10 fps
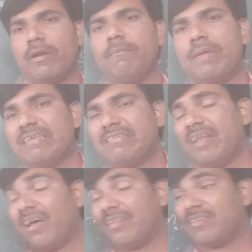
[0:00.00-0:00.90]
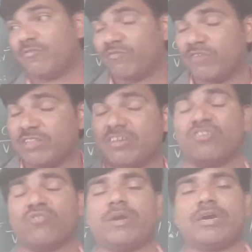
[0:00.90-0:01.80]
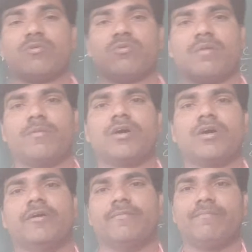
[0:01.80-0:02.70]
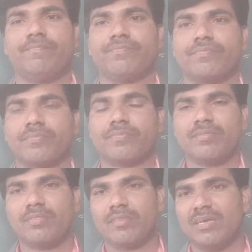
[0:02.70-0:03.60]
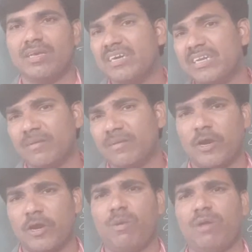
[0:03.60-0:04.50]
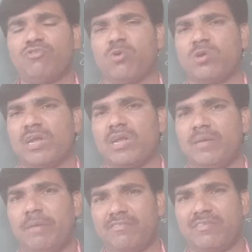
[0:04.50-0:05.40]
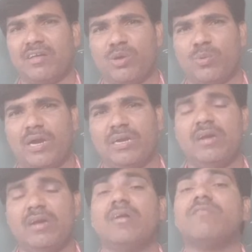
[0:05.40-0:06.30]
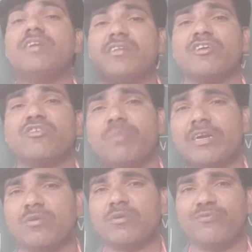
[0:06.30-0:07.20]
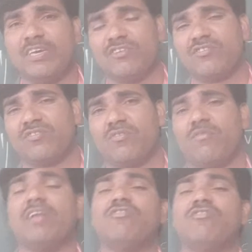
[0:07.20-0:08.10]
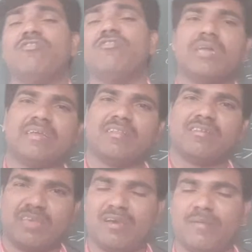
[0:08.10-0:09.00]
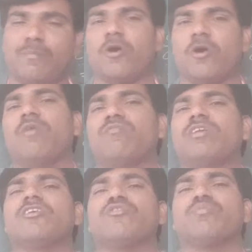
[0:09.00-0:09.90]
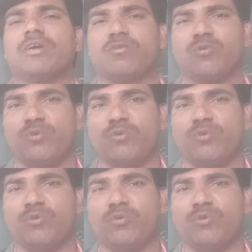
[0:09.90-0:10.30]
based on the with respect to the bird. Here the problem is totally based on the what? With respect to fish. Once you take the same problem with respect to